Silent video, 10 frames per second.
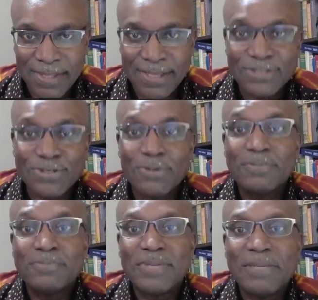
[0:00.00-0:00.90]
So
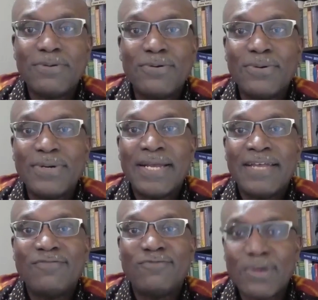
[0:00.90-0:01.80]
people
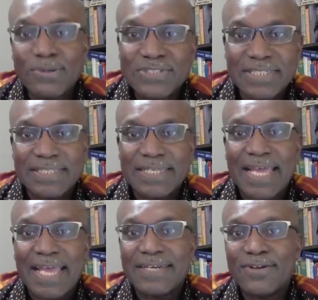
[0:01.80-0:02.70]
voted,
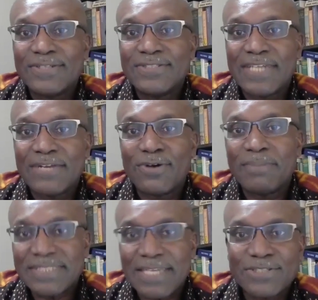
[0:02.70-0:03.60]
and General
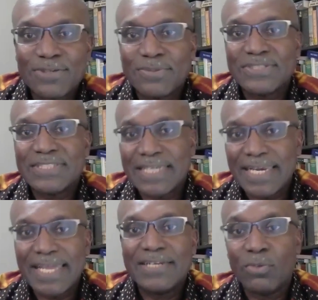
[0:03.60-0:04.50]
Obasanjo was
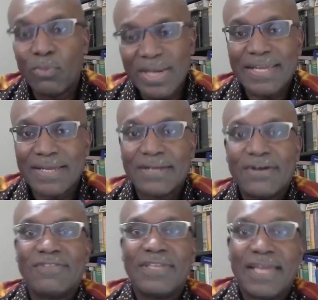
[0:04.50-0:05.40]
declared the winner
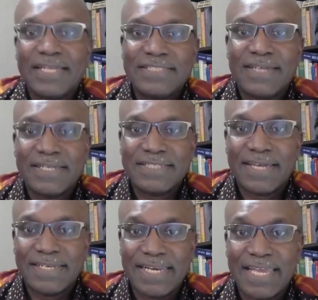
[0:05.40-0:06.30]
of the
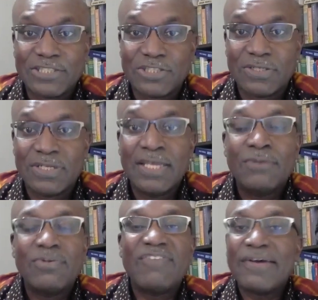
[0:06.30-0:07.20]
1999 election
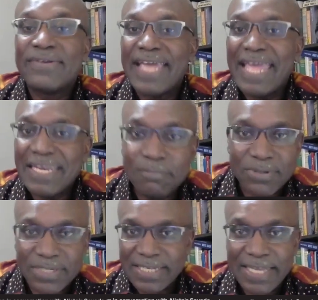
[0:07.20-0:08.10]
without
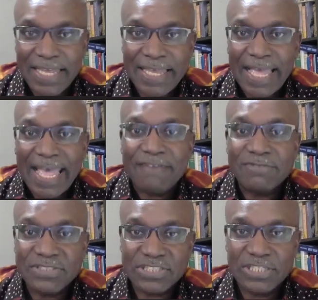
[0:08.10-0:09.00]
anybody
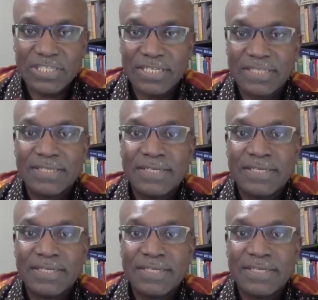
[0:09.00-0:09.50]
having seen